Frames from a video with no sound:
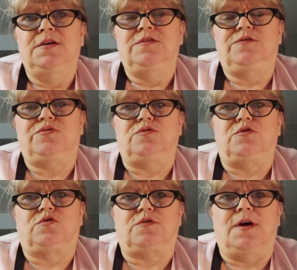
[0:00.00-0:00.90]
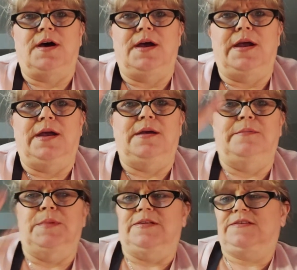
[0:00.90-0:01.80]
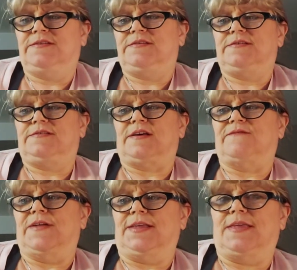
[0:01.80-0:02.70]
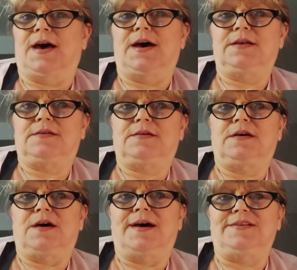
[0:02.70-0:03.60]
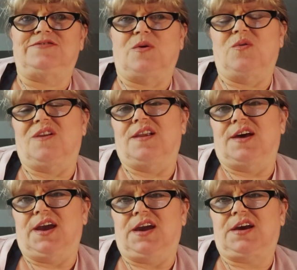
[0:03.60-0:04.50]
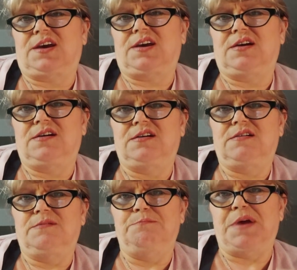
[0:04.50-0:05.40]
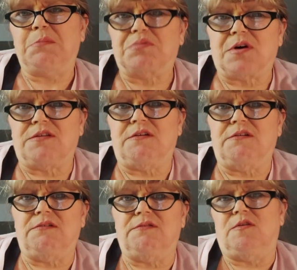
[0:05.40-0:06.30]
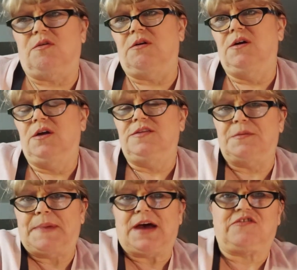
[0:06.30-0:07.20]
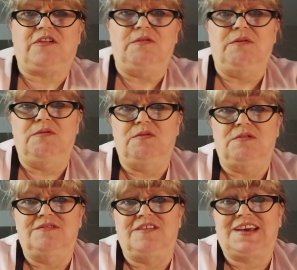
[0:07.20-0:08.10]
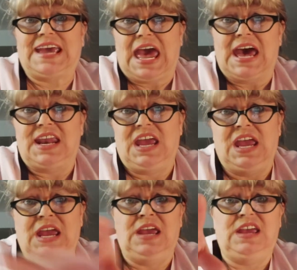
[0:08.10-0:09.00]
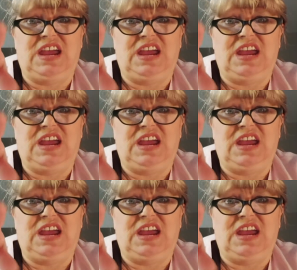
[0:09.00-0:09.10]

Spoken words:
true crime and stuff like that. I don't like Big Brother or The Bachelor or The Caddy.